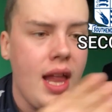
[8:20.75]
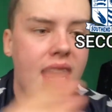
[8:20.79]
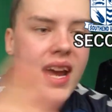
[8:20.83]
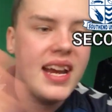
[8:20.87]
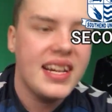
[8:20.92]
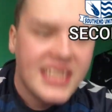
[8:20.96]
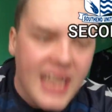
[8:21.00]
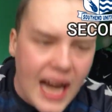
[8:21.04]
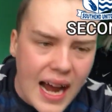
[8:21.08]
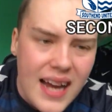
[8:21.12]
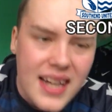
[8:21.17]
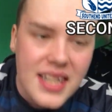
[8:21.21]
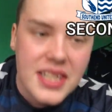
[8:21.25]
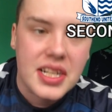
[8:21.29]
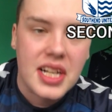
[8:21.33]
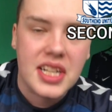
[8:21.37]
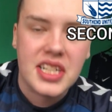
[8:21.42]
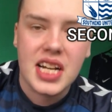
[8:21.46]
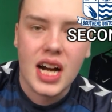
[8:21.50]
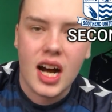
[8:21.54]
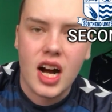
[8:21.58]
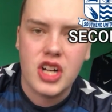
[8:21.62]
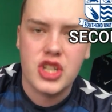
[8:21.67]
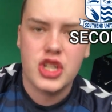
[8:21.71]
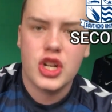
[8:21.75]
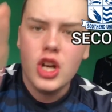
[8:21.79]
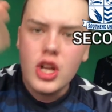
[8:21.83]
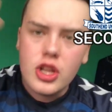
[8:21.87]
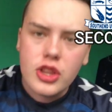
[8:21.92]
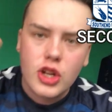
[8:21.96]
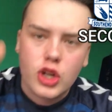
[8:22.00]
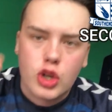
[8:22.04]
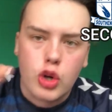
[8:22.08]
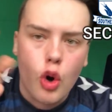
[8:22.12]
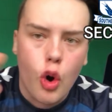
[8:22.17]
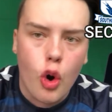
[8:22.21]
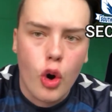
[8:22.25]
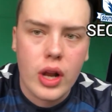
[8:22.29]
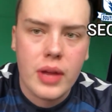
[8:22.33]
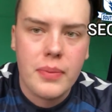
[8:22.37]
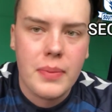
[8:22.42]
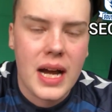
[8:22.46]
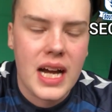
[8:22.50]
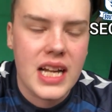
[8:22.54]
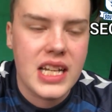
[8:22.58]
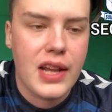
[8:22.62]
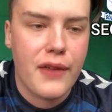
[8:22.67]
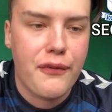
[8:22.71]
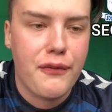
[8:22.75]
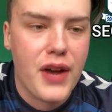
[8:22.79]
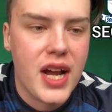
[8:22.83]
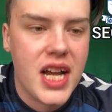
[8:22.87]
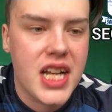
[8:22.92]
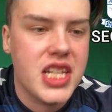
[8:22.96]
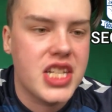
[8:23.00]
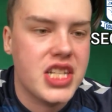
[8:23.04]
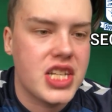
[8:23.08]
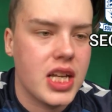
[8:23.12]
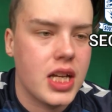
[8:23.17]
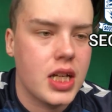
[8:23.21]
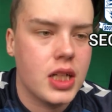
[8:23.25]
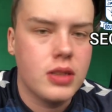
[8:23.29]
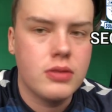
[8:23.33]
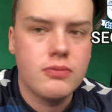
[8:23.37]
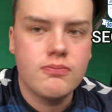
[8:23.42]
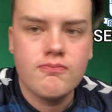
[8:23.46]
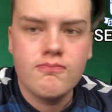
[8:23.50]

He takes the touch. The Crawley man defends it.